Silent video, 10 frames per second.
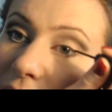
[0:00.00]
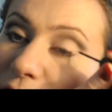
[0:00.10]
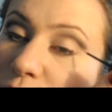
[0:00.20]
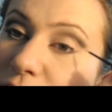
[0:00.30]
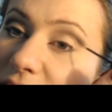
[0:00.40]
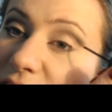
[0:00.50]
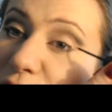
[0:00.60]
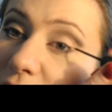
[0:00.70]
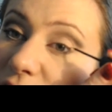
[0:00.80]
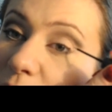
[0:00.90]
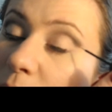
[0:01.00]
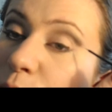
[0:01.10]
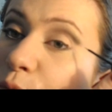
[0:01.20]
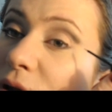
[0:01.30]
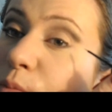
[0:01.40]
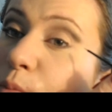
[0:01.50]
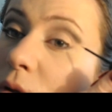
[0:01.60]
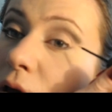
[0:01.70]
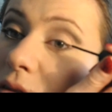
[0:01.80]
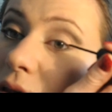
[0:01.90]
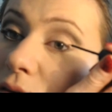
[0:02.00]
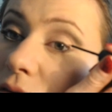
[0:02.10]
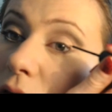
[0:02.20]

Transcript: but everyone's different. Some people really like this.